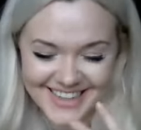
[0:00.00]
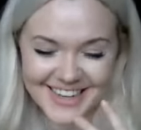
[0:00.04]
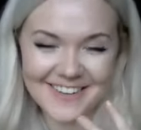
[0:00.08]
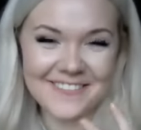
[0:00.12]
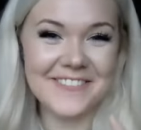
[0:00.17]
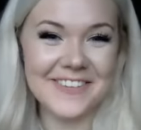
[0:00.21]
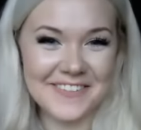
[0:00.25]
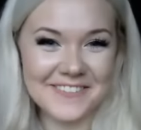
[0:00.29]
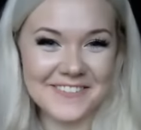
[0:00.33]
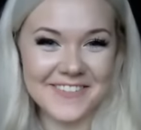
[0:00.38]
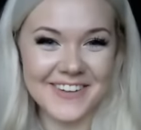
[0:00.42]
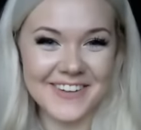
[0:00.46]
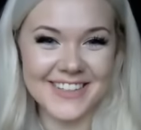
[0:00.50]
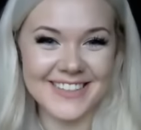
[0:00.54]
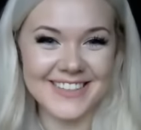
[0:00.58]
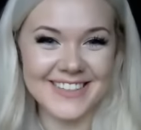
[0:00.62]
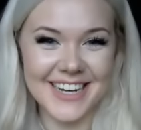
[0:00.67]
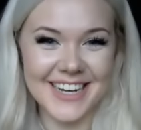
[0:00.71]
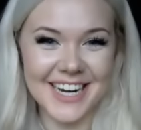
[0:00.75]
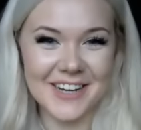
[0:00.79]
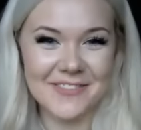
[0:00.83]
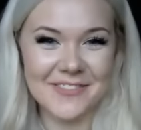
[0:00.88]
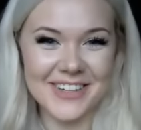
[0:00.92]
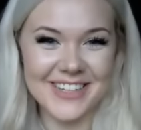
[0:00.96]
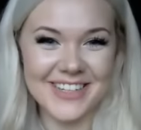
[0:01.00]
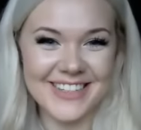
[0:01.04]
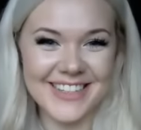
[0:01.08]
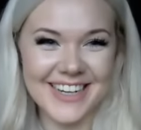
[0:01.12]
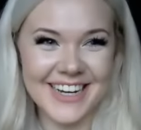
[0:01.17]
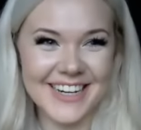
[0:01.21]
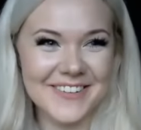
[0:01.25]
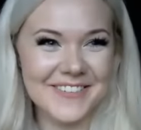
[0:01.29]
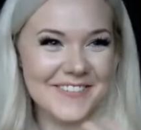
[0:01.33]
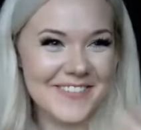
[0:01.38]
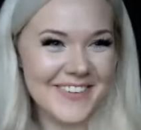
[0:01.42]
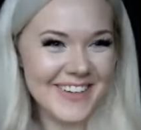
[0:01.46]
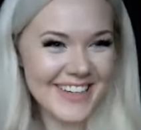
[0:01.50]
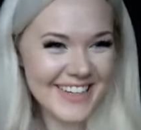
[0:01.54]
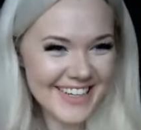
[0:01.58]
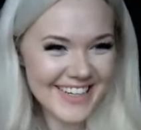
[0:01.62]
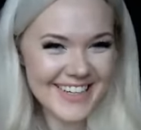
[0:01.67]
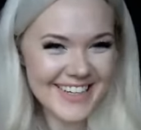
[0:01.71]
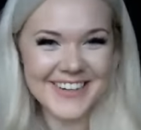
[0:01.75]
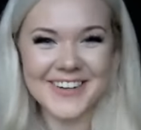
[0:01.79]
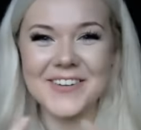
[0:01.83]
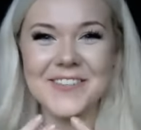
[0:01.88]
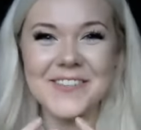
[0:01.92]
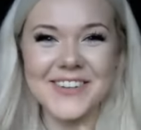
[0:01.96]
that for the first time and kind of
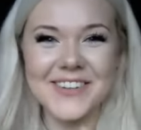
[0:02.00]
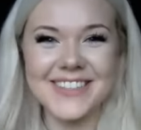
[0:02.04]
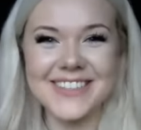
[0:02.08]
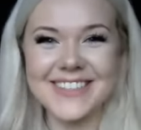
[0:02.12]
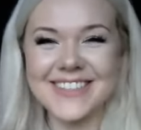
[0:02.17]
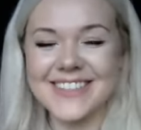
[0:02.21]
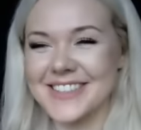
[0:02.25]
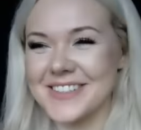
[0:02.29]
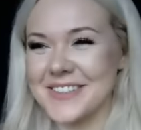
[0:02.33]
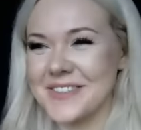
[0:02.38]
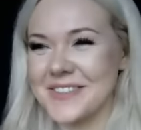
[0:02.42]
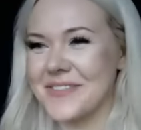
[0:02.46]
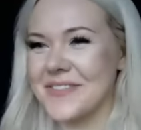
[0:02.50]
almost